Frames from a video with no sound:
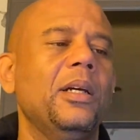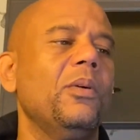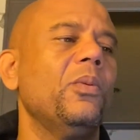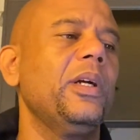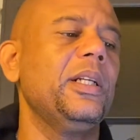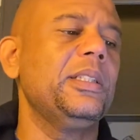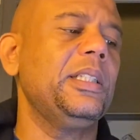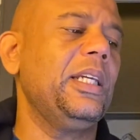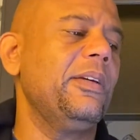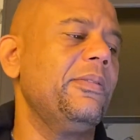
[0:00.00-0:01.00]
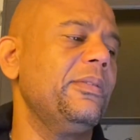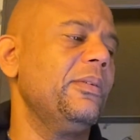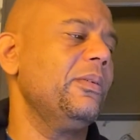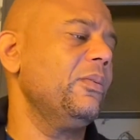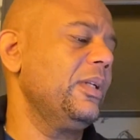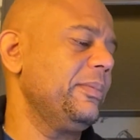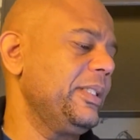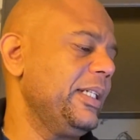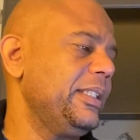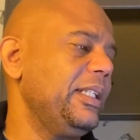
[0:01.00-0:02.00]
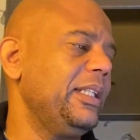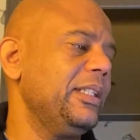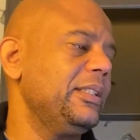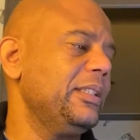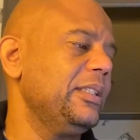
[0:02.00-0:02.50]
We're gonna see if when I'm touching this,